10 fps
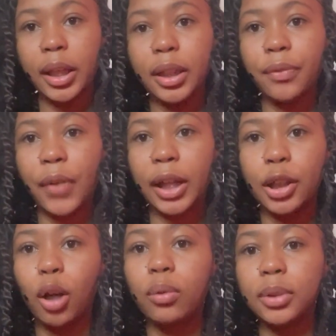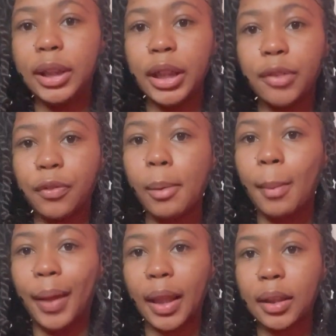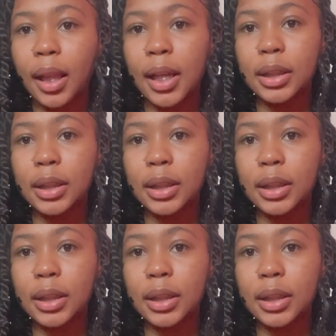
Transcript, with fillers: If I don't need it for my math class,